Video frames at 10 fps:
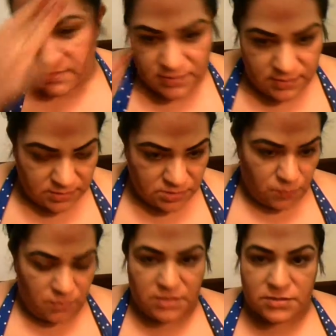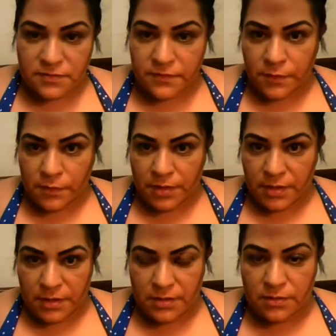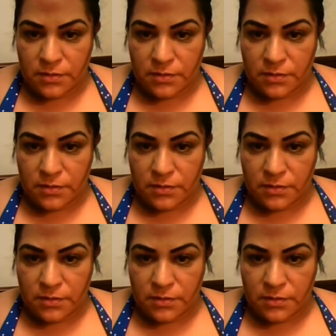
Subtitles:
as you would in Sephora and other